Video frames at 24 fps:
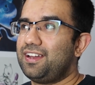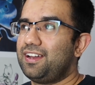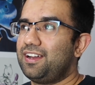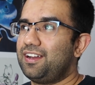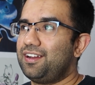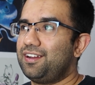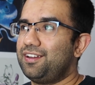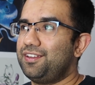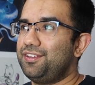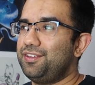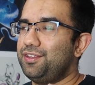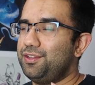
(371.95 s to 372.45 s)

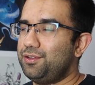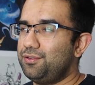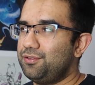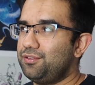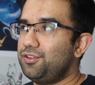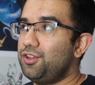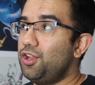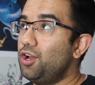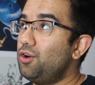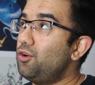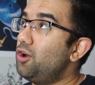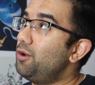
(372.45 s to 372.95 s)
Uh, new,
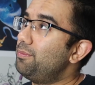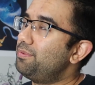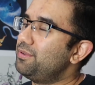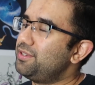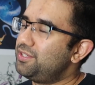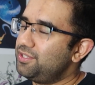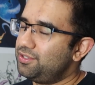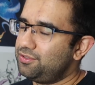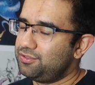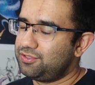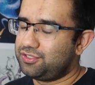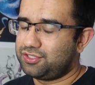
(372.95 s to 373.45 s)
no
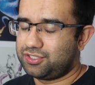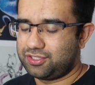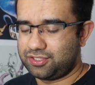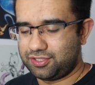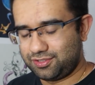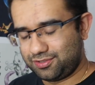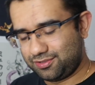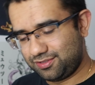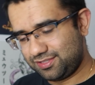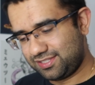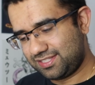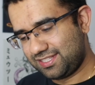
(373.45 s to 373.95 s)
open-toed
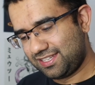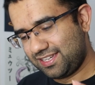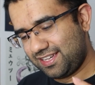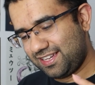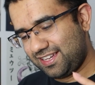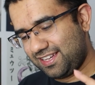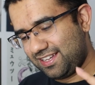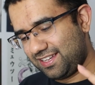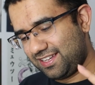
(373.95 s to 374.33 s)
shoes.